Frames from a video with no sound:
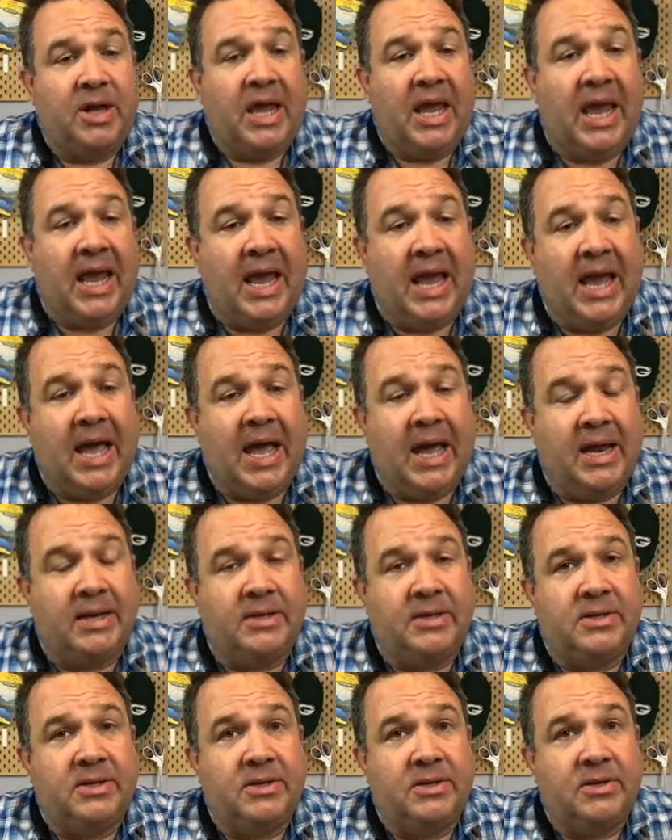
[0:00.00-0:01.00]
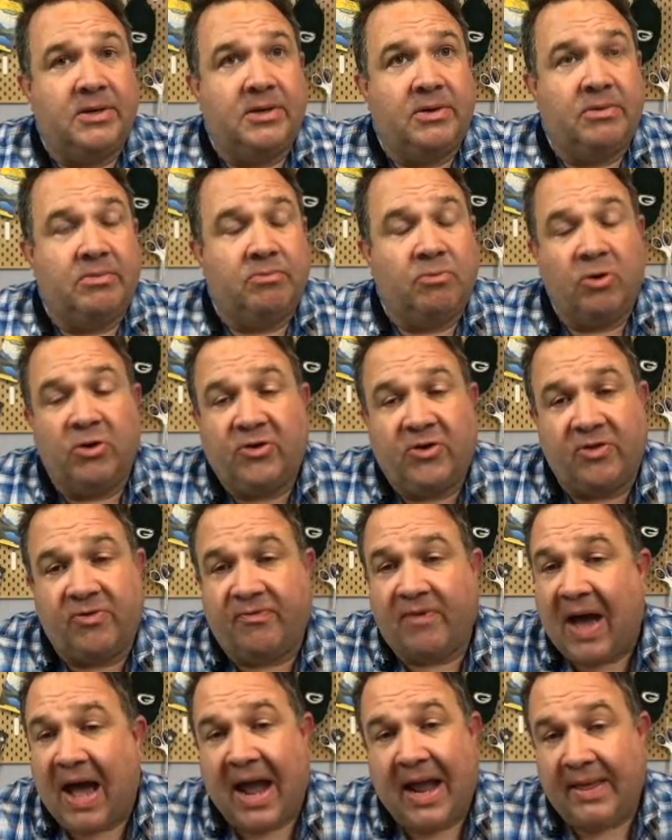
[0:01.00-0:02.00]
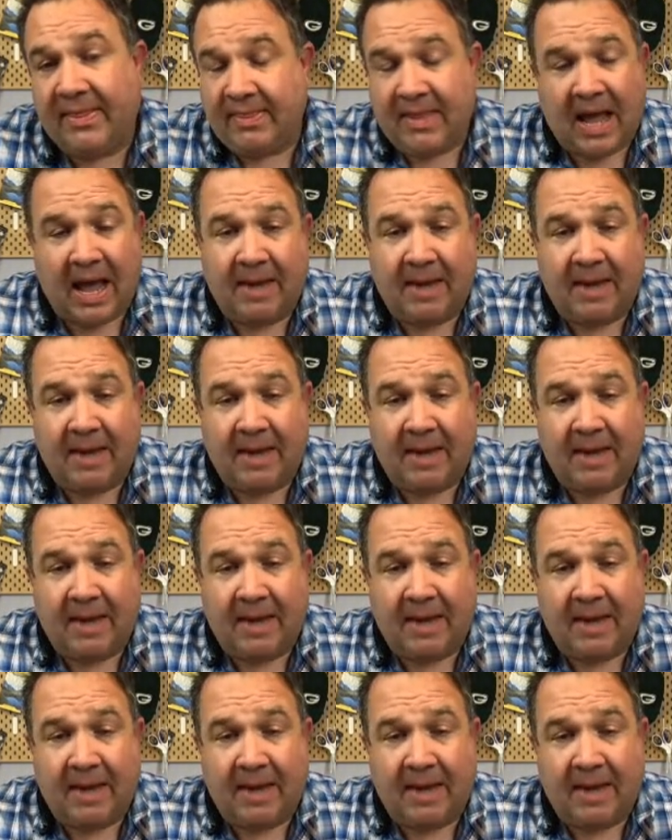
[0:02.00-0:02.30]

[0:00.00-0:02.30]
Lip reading: and which is fine.